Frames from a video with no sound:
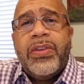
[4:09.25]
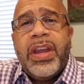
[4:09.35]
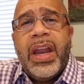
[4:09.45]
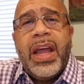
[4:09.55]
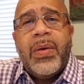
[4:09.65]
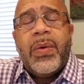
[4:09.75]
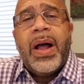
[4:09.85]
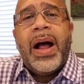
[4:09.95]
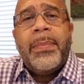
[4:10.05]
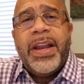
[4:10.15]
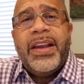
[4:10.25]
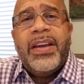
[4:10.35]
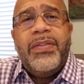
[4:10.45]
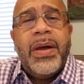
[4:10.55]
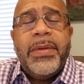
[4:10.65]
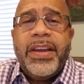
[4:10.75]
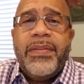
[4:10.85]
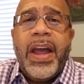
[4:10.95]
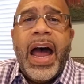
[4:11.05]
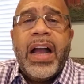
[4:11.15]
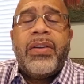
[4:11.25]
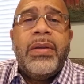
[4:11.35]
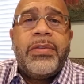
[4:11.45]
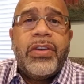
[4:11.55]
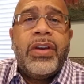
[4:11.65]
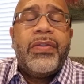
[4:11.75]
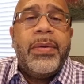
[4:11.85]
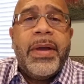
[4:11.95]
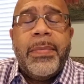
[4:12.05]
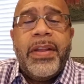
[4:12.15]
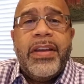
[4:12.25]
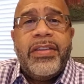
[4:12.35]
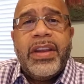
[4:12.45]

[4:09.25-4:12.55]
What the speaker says: and what I'm going to give you an acronym so you can remember this,